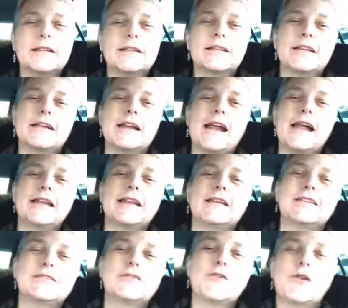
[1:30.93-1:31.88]

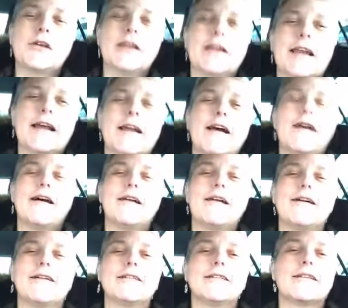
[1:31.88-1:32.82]
Grant's on and I
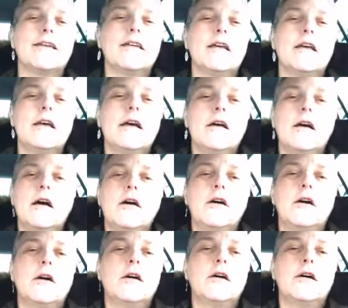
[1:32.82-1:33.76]
can't.
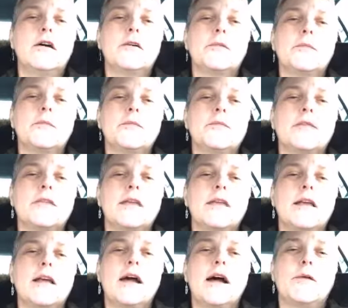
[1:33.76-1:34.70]
Oh,
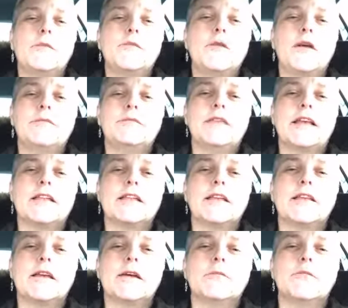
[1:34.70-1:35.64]
I'm
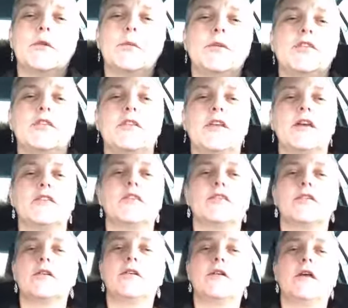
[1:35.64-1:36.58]
telling you, I'm rubbish at this.